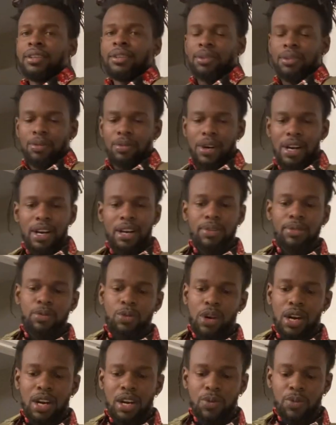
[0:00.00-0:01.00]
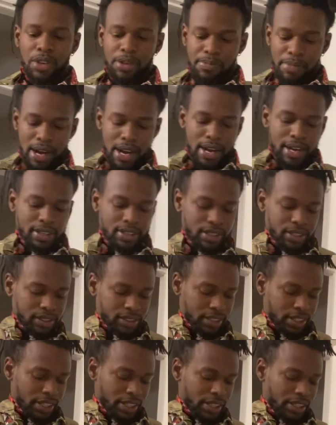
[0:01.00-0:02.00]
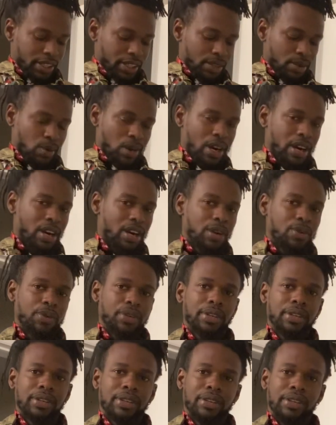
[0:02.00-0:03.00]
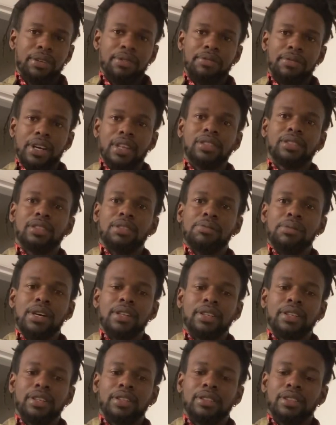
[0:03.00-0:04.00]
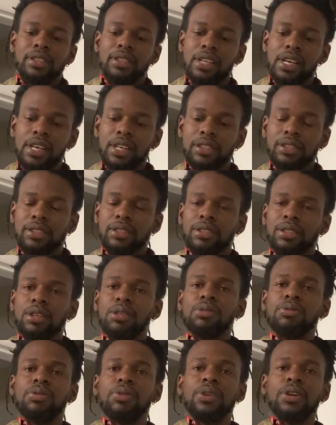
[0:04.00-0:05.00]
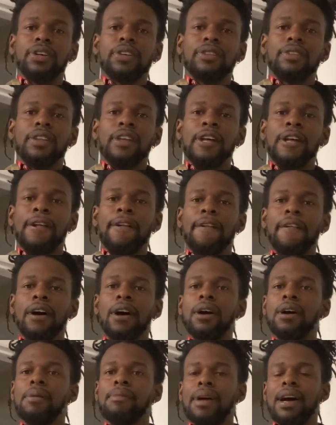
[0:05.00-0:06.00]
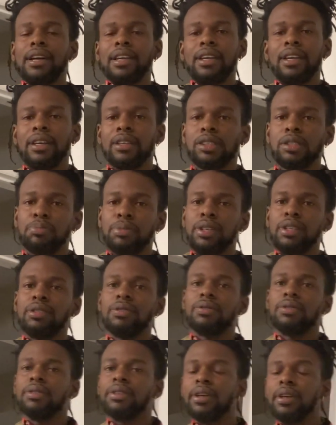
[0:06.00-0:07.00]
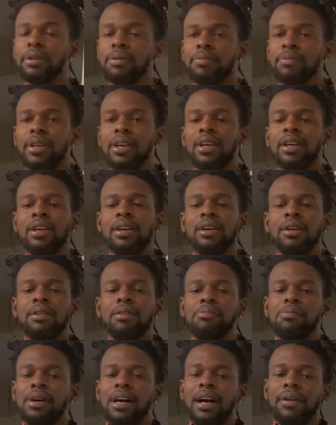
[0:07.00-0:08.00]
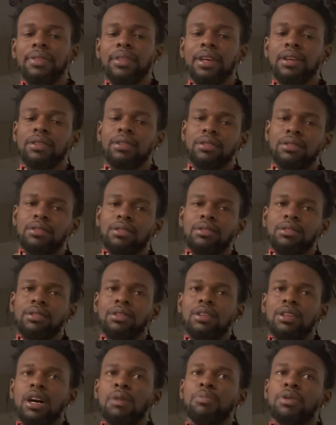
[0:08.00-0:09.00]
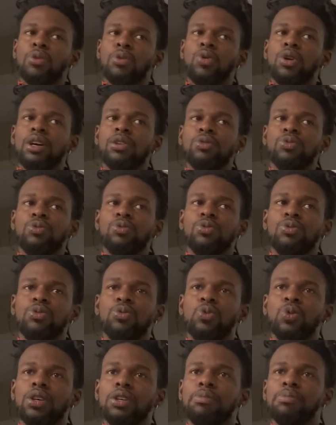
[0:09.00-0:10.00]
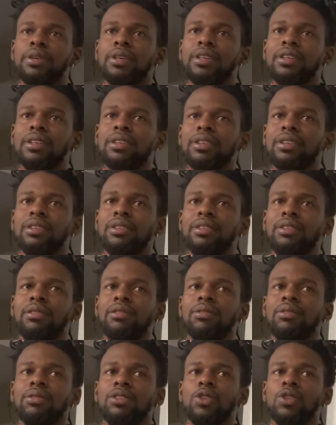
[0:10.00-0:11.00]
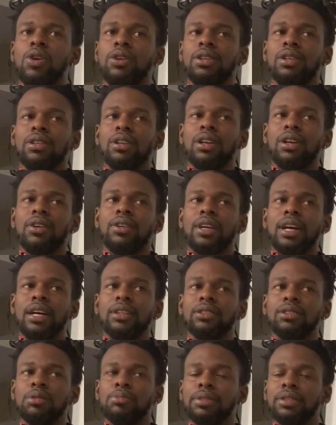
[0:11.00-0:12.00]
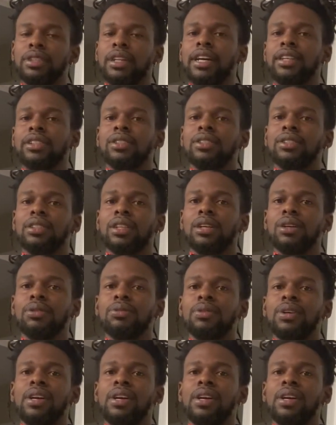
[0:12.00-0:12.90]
Why are we buying this gear? Why are we investing money into guns and so forth? I can't speak for them, but I think number one would be you want to learn how to protect yourself,